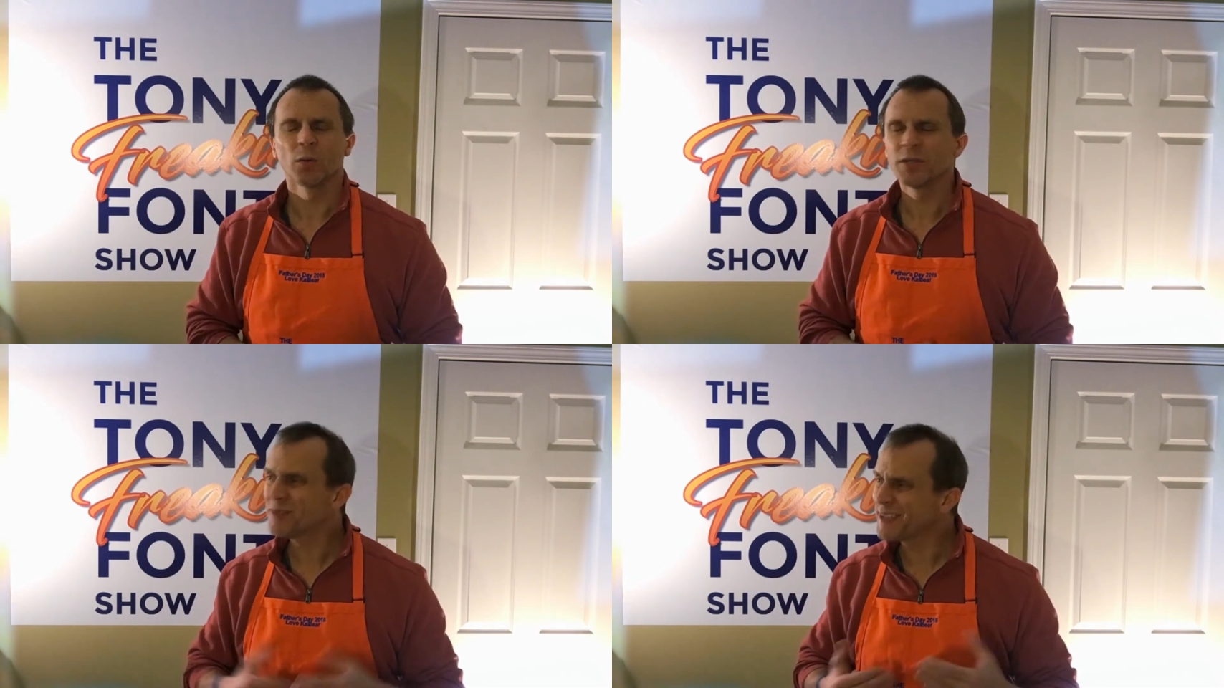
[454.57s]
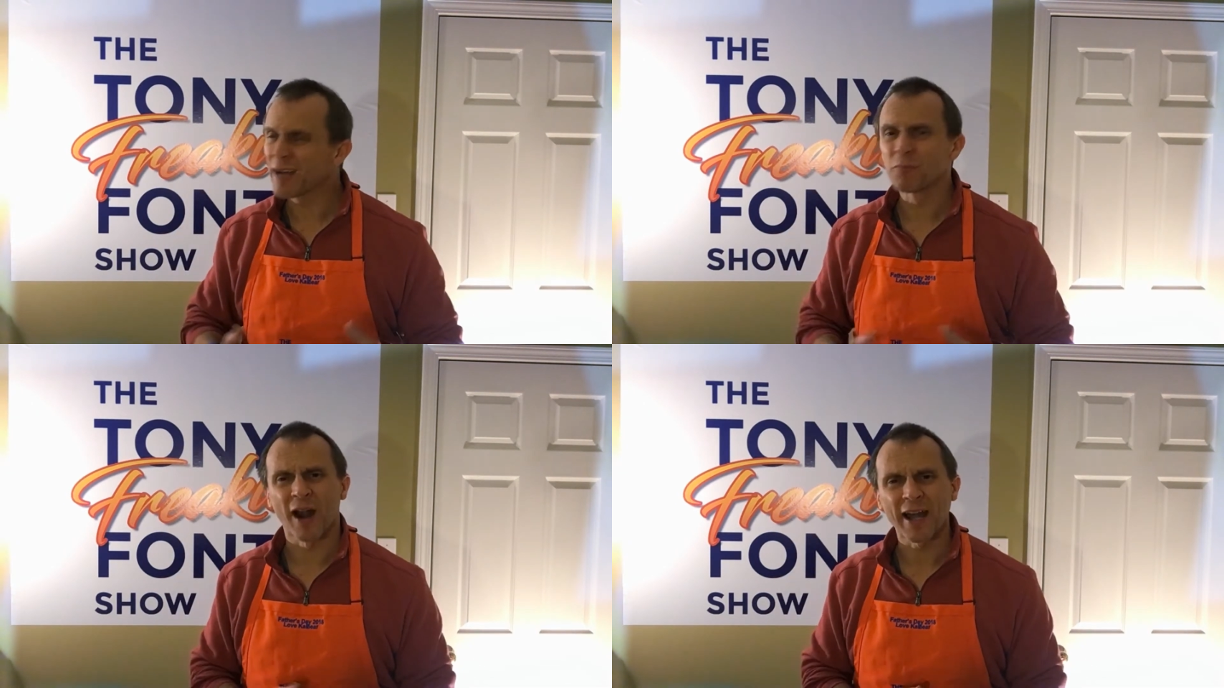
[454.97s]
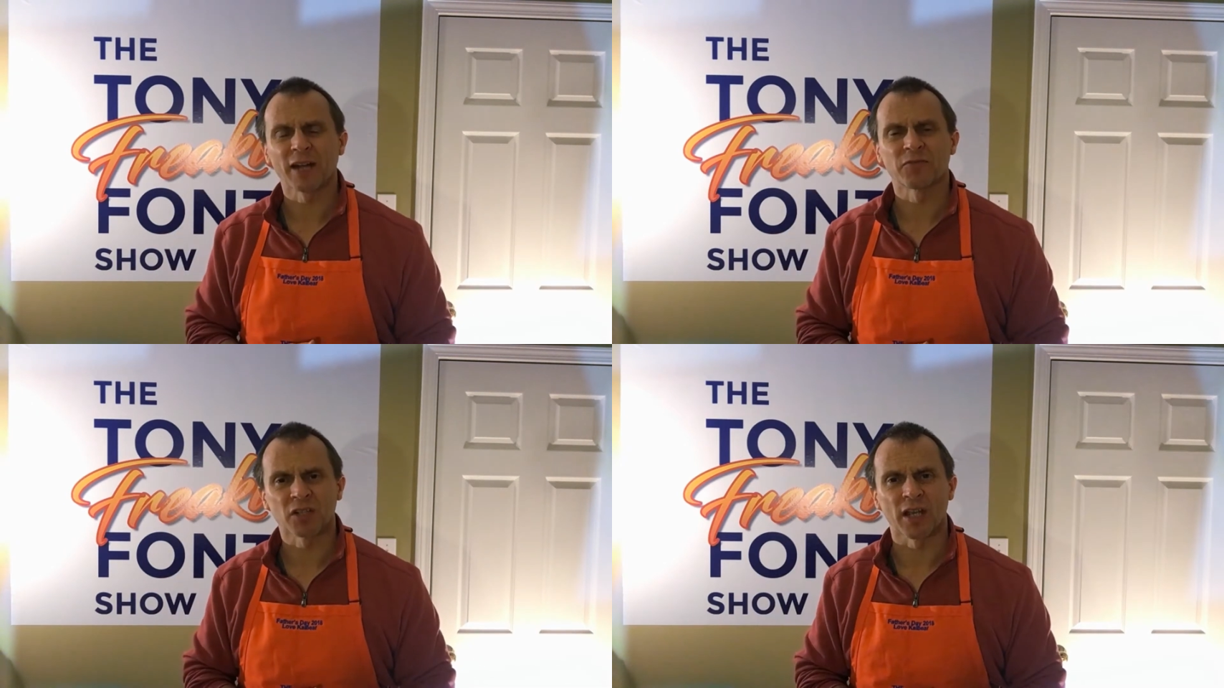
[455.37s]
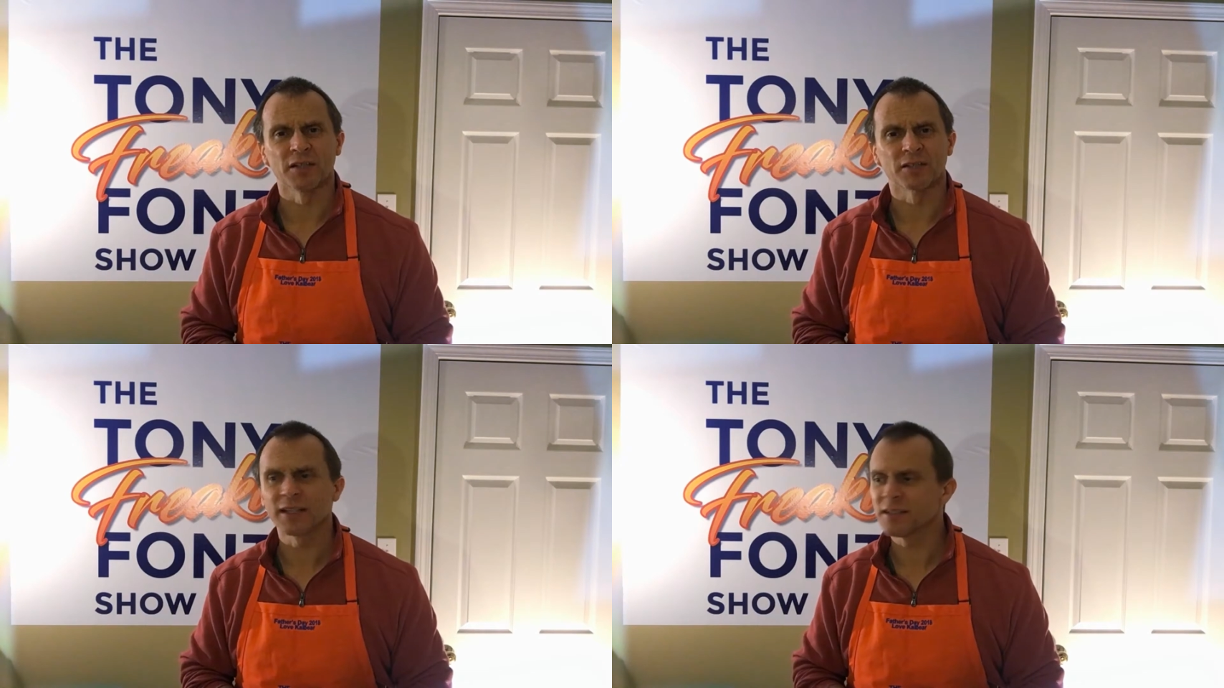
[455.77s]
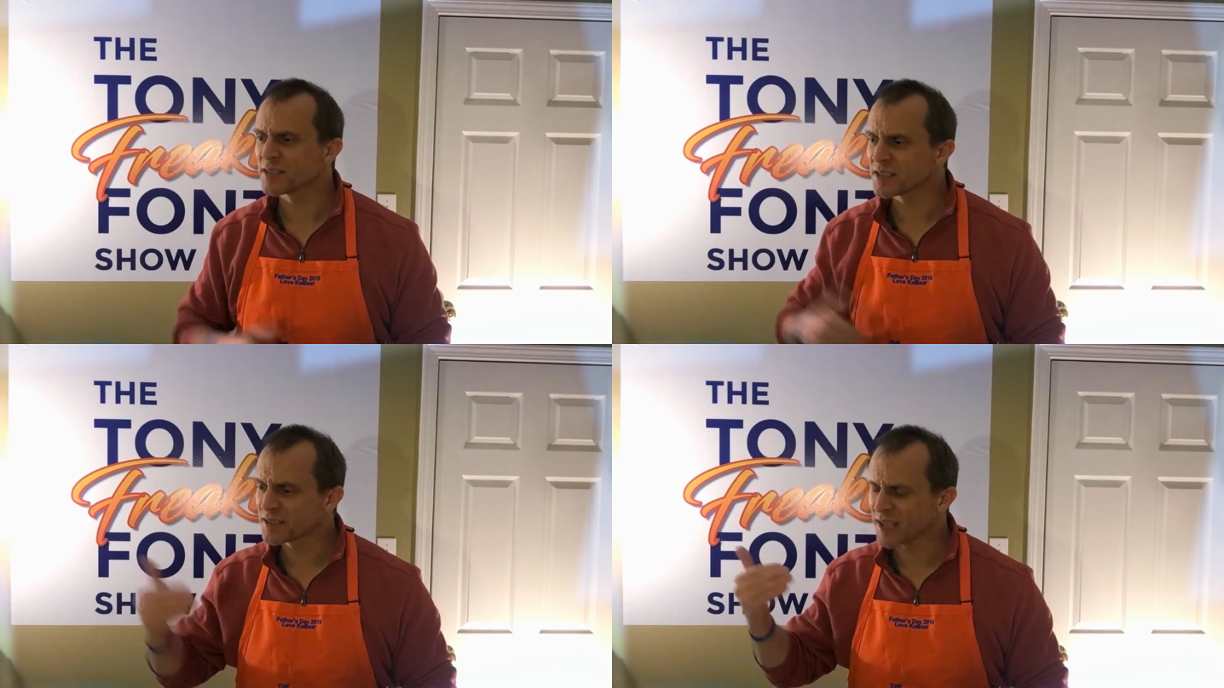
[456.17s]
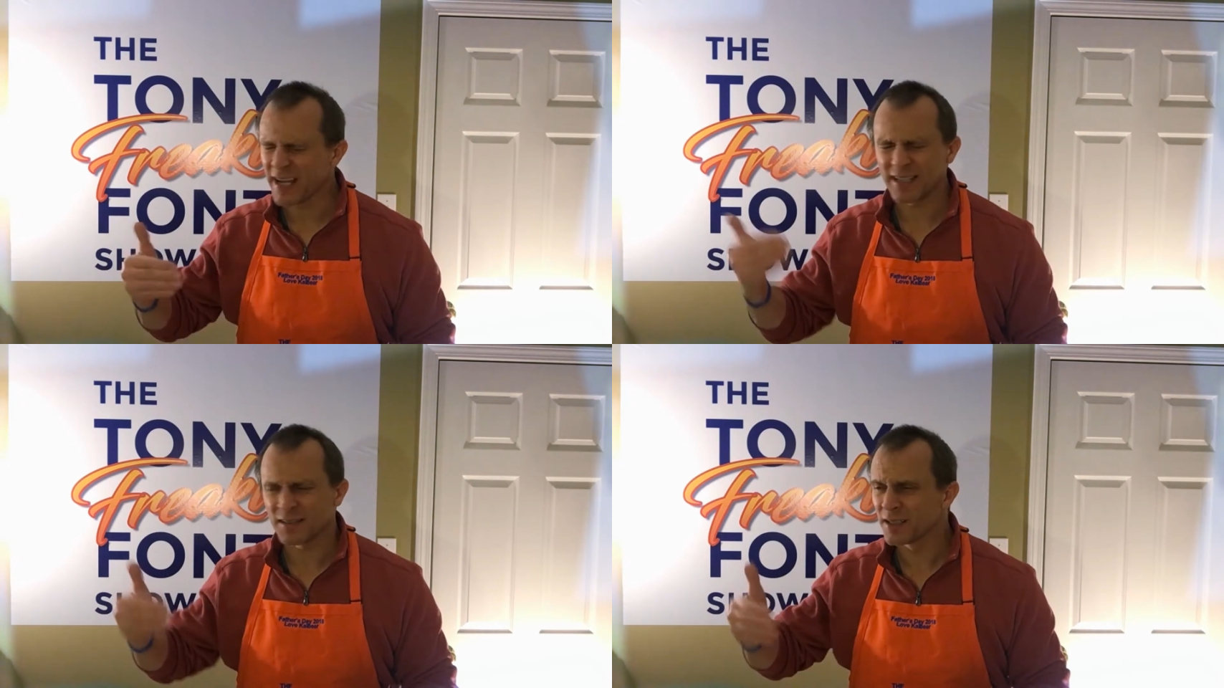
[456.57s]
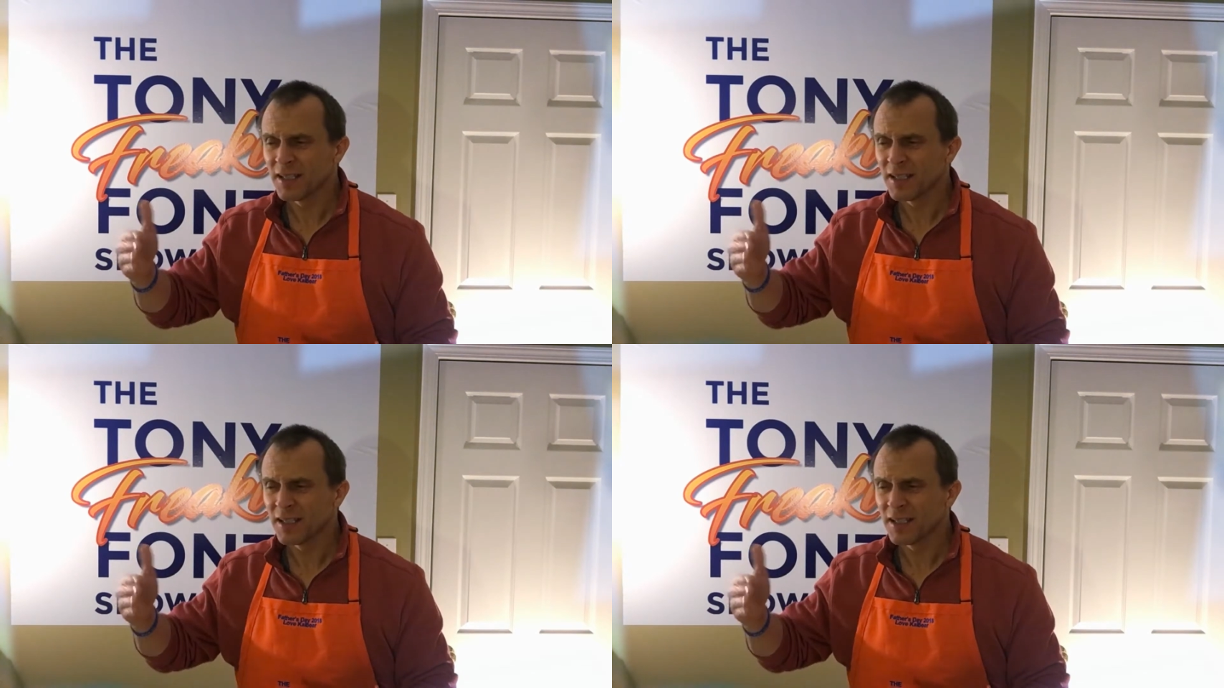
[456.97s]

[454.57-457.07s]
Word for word: Well, you damn right I've changed. I didn't stay,